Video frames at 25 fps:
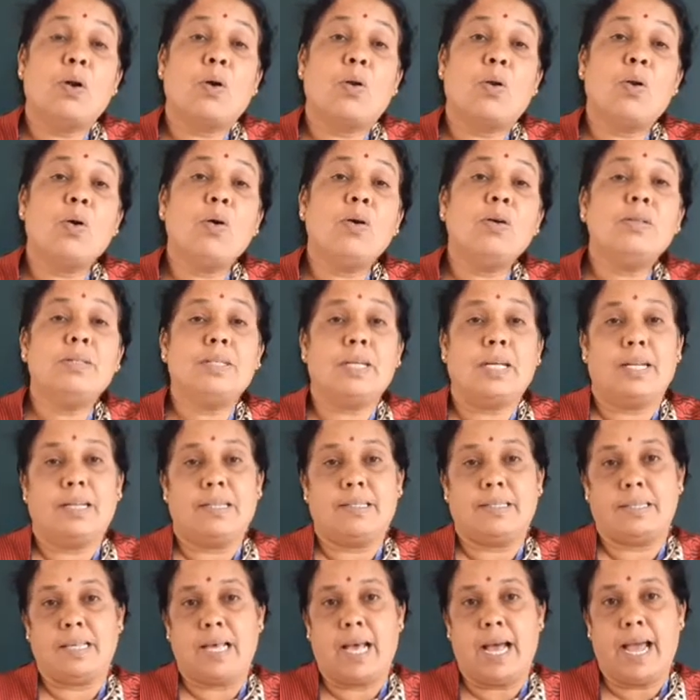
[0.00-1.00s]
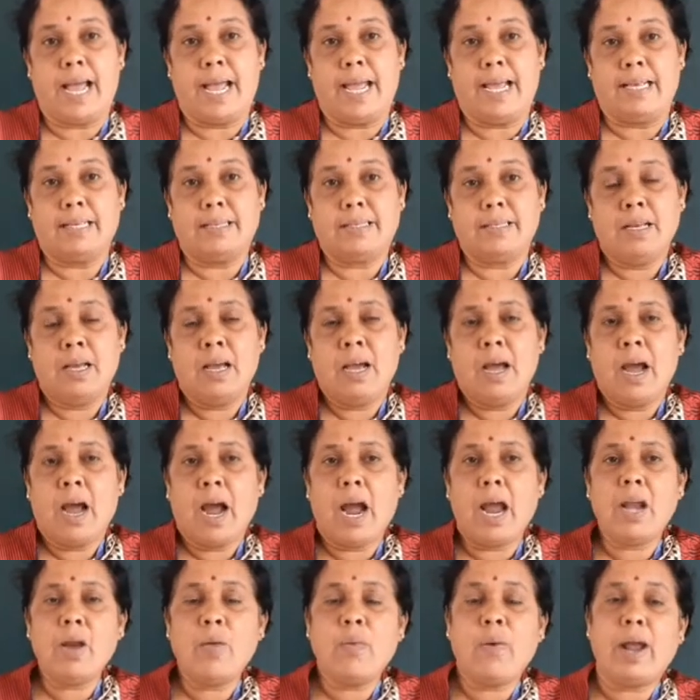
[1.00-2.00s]
grows in size.
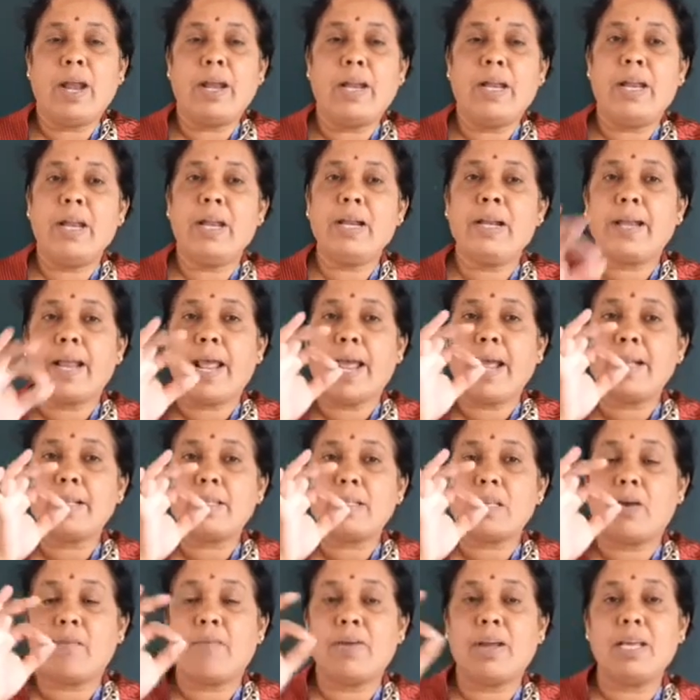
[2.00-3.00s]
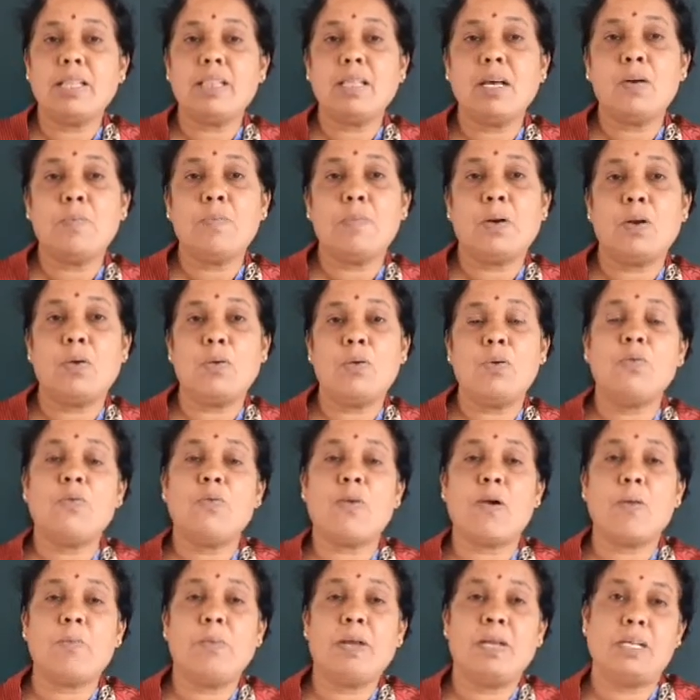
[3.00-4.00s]
And when he takes away the balloon
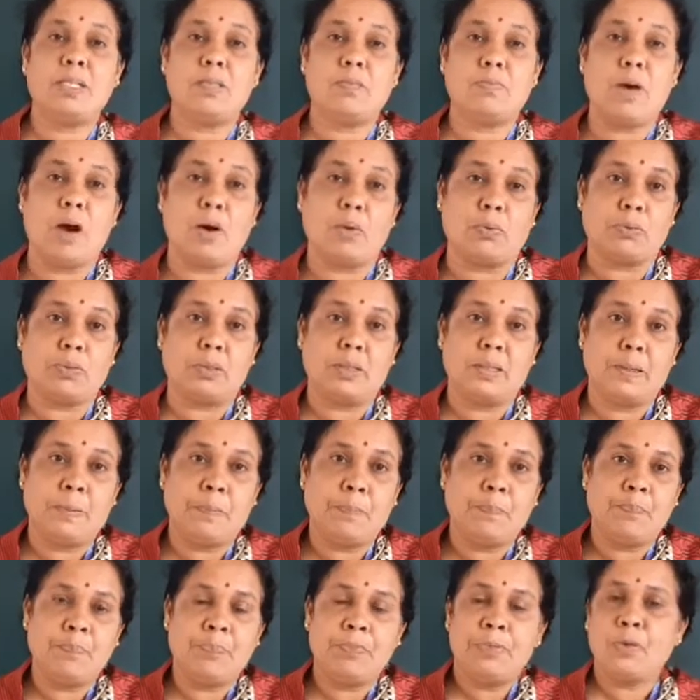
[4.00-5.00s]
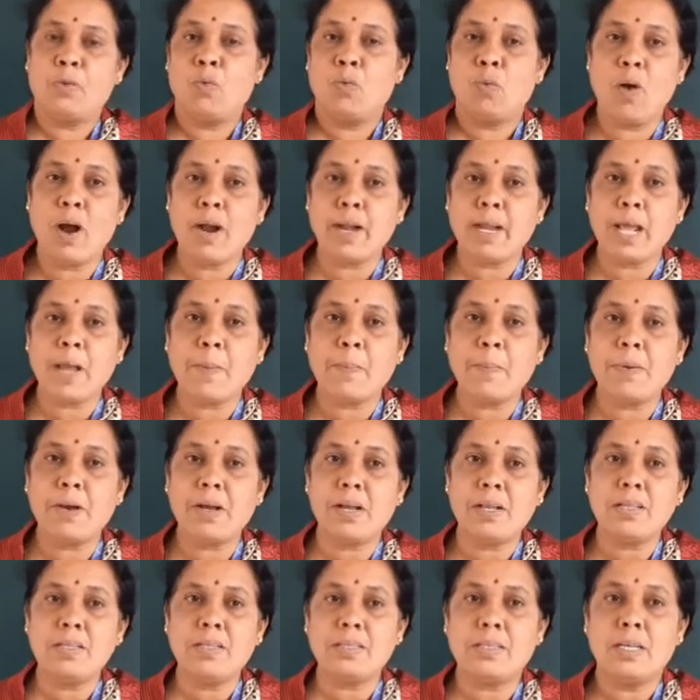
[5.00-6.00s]
from his mouth, what
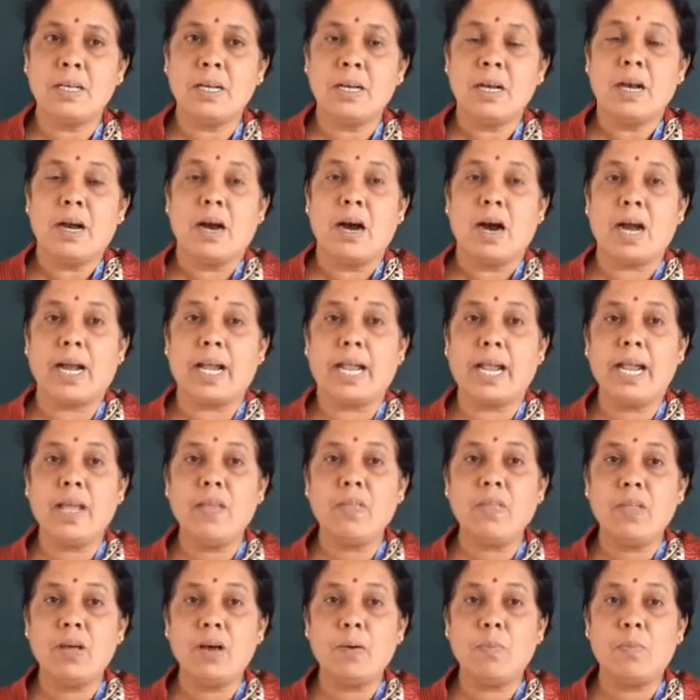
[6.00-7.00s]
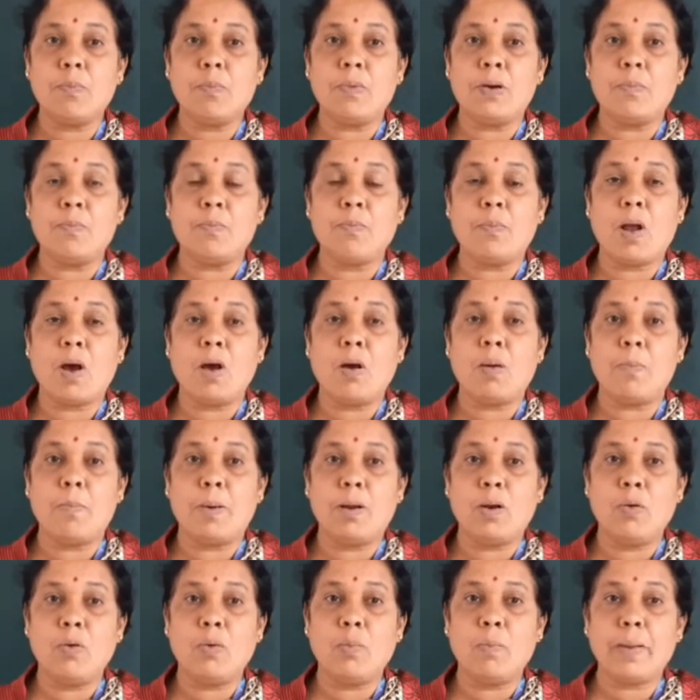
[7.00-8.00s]
happens? Again the
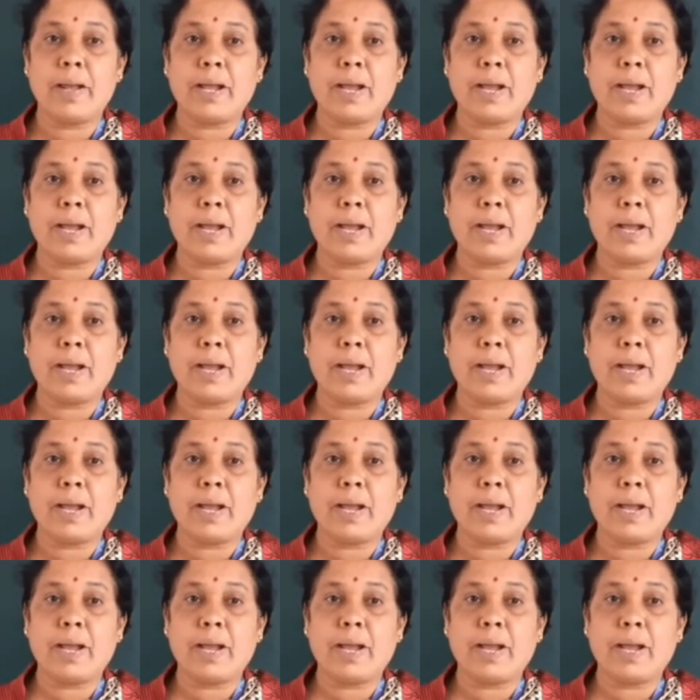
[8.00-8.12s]
balloon